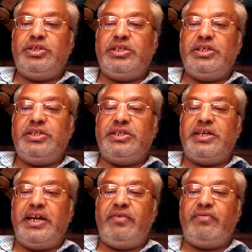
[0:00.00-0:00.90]
G is
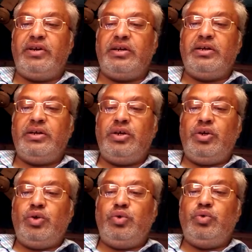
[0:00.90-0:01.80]
great fun.
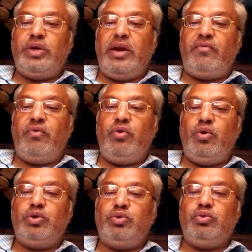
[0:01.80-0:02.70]
You can
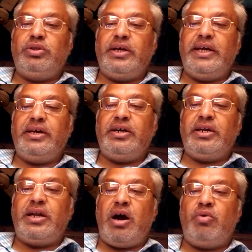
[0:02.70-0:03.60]
float through the air
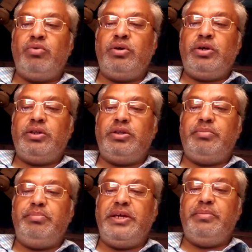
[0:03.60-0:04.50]
down the
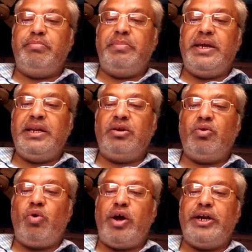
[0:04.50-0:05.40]
big main
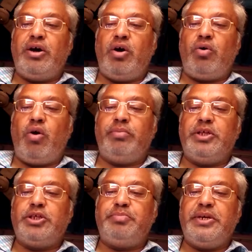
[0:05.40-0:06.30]
corridor of
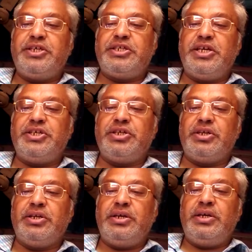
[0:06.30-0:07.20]
the space
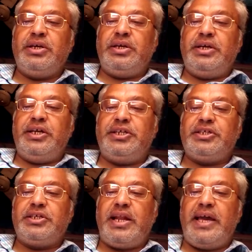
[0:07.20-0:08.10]
station.
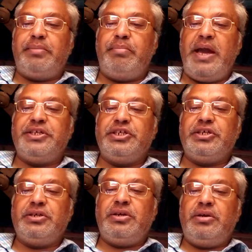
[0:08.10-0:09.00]
It's like magic,
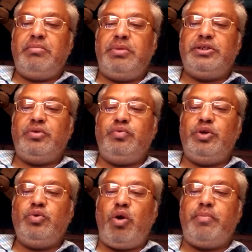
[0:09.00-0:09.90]
but the
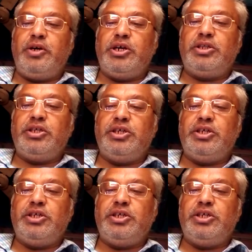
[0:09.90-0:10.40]
view of Earth